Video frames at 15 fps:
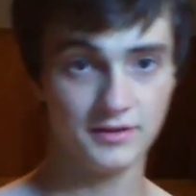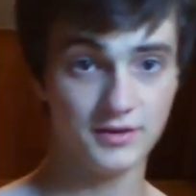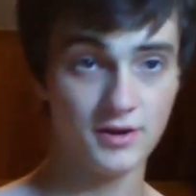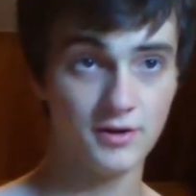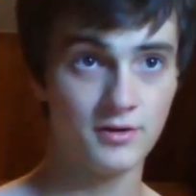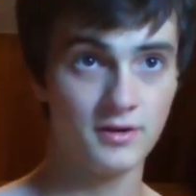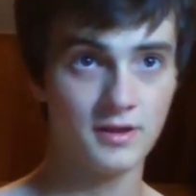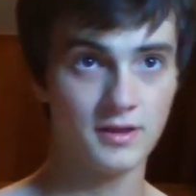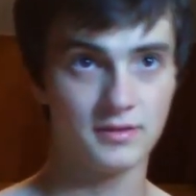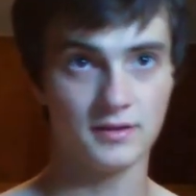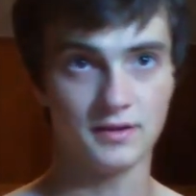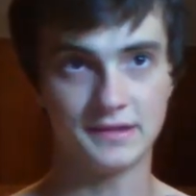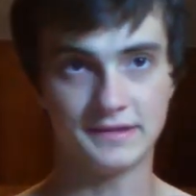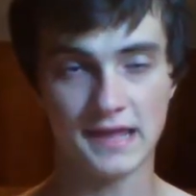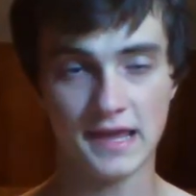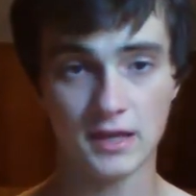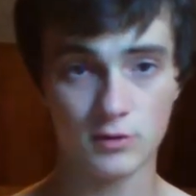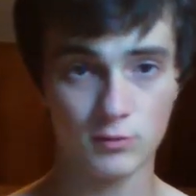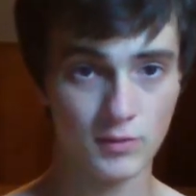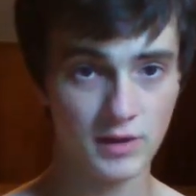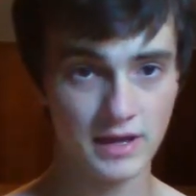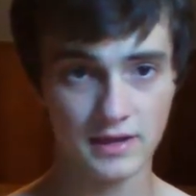You know, the
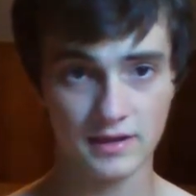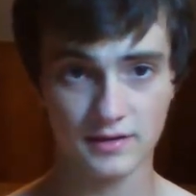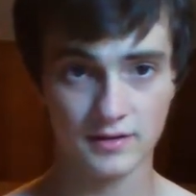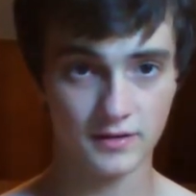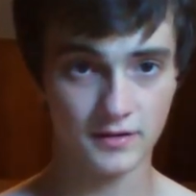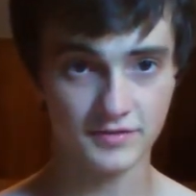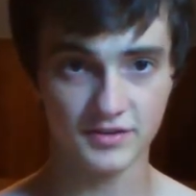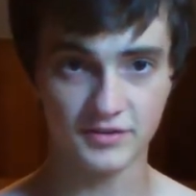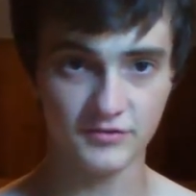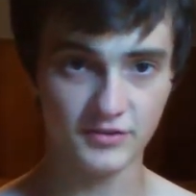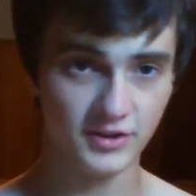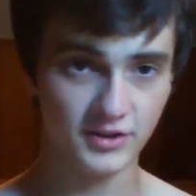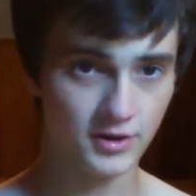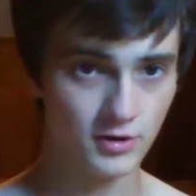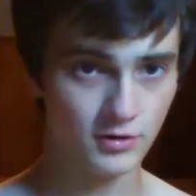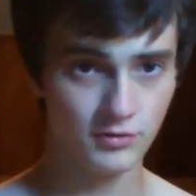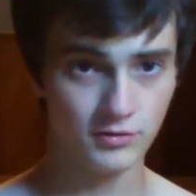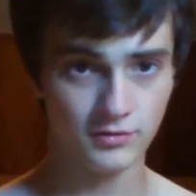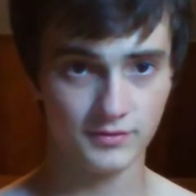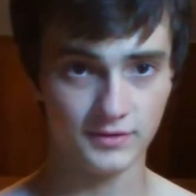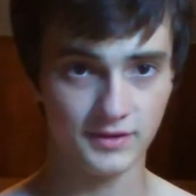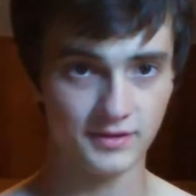takeaway of this video
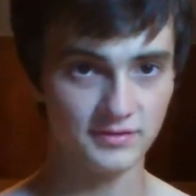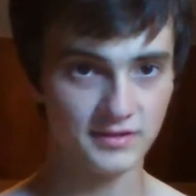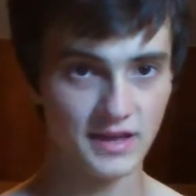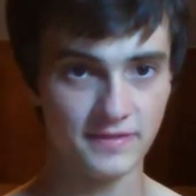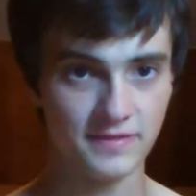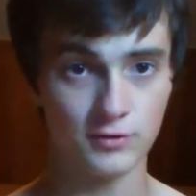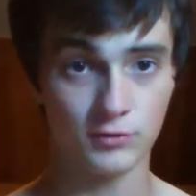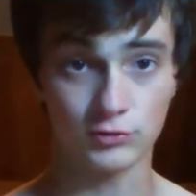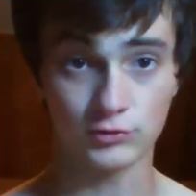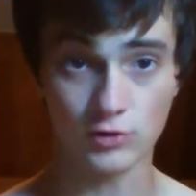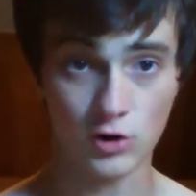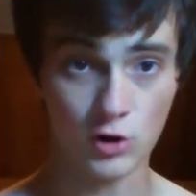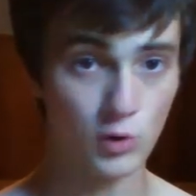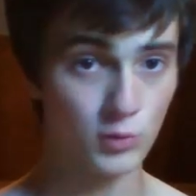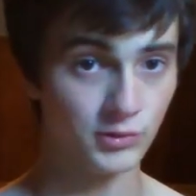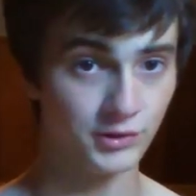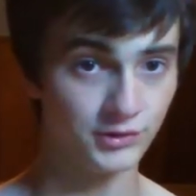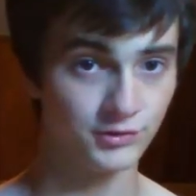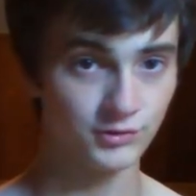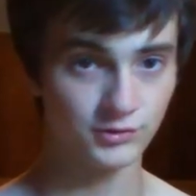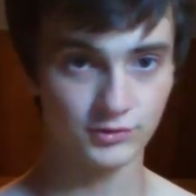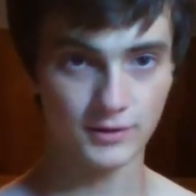is that there is
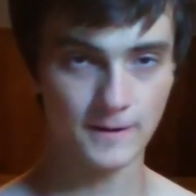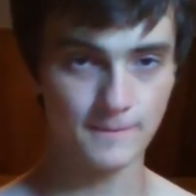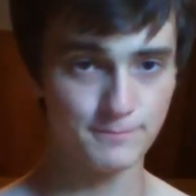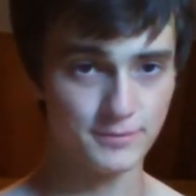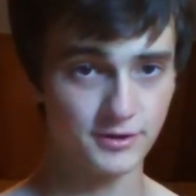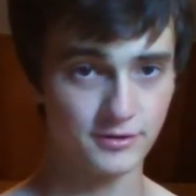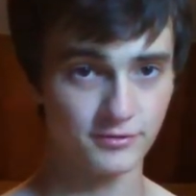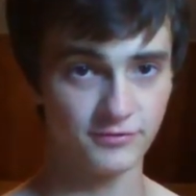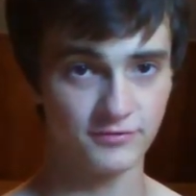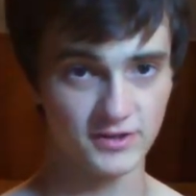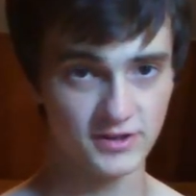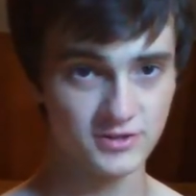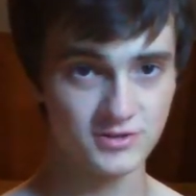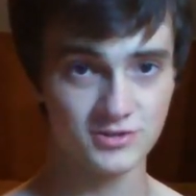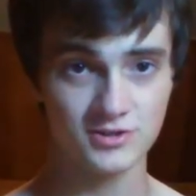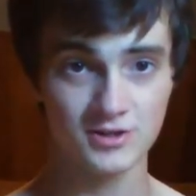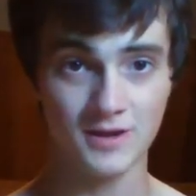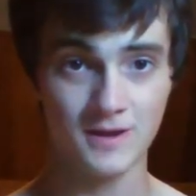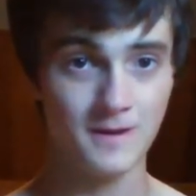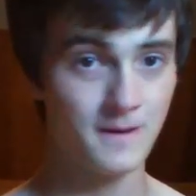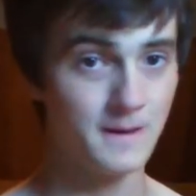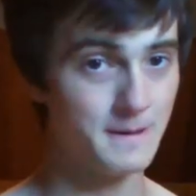always a bigger fish,
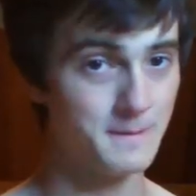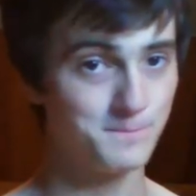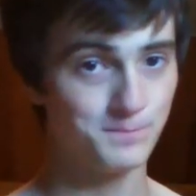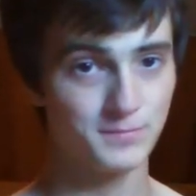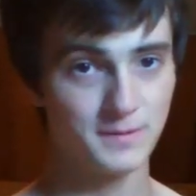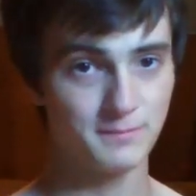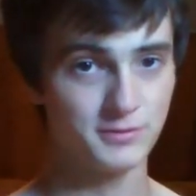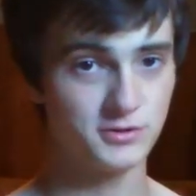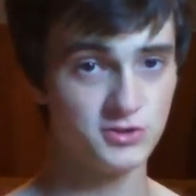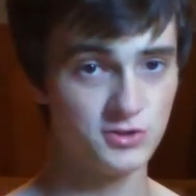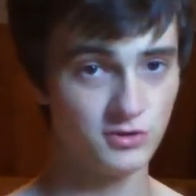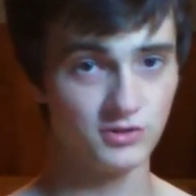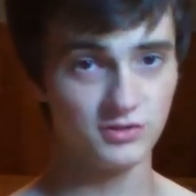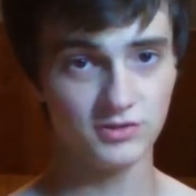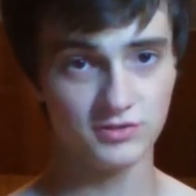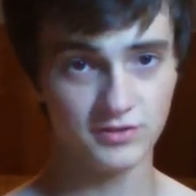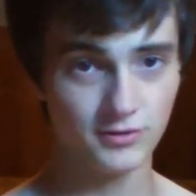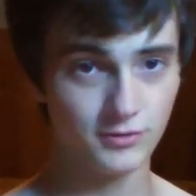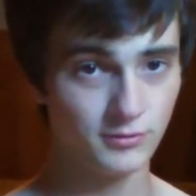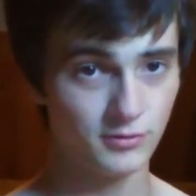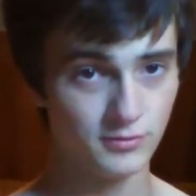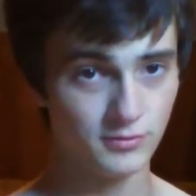but you can
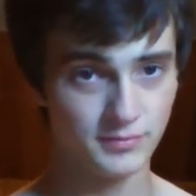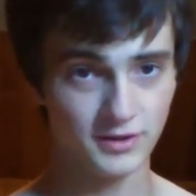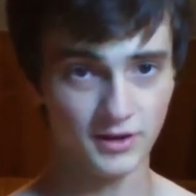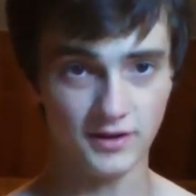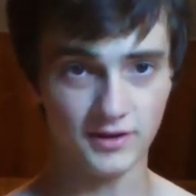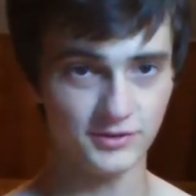still be